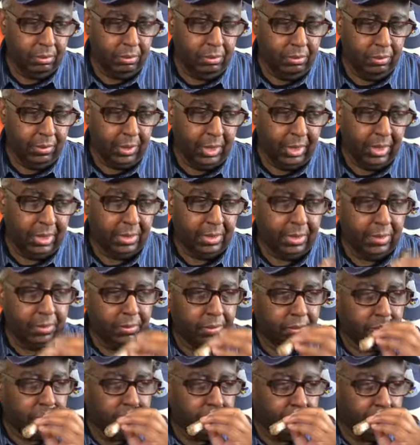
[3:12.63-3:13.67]
And
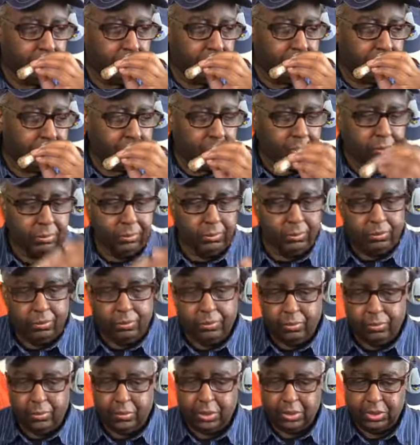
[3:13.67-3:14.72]

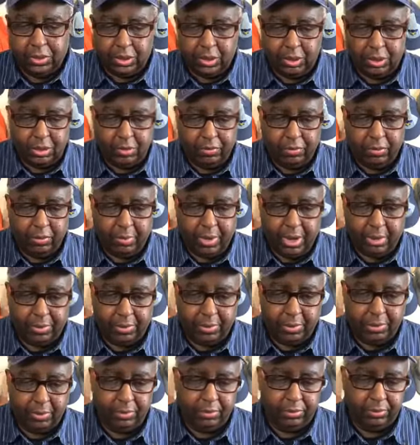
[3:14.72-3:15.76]
let's take off the wrapper.